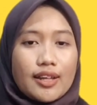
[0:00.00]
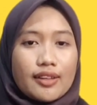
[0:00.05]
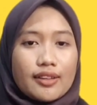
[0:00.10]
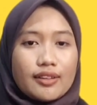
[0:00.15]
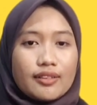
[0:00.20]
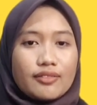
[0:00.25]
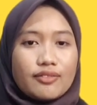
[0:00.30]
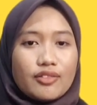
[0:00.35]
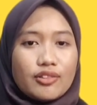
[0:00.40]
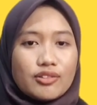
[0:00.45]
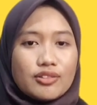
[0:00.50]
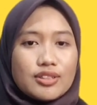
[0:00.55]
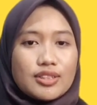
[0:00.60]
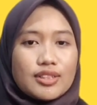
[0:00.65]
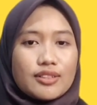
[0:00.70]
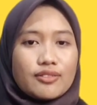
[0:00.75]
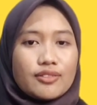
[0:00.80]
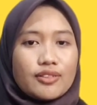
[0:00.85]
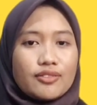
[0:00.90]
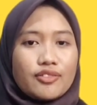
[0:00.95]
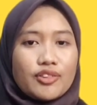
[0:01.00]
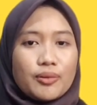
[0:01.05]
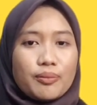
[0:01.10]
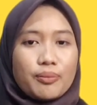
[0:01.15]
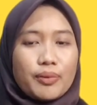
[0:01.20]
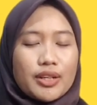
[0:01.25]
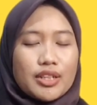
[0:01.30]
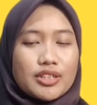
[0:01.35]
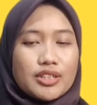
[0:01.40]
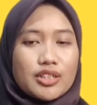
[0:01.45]
The 404
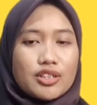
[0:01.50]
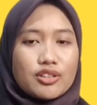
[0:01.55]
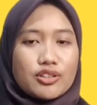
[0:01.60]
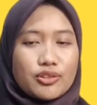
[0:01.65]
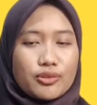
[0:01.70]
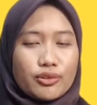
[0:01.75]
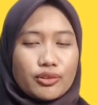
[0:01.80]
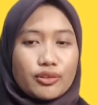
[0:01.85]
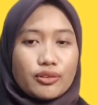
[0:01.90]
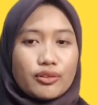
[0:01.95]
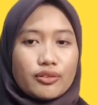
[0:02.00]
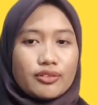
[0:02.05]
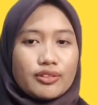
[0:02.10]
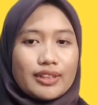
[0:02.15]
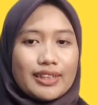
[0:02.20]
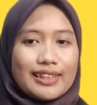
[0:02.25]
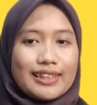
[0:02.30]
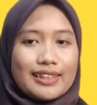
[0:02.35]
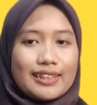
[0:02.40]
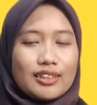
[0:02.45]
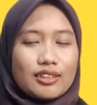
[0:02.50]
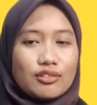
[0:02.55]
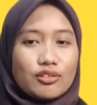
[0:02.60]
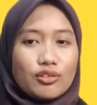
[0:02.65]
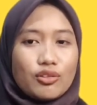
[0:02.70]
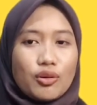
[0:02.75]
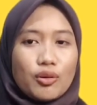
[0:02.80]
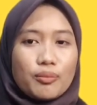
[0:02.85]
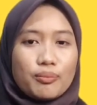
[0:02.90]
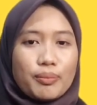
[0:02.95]
page should contain link to
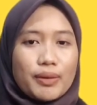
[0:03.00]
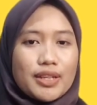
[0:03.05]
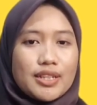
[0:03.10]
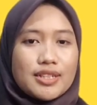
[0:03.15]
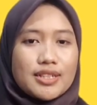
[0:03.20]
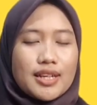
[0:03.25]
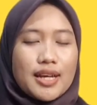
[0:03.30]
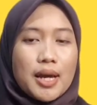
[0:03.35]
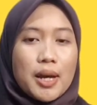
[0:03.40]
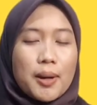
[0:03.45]
homepage,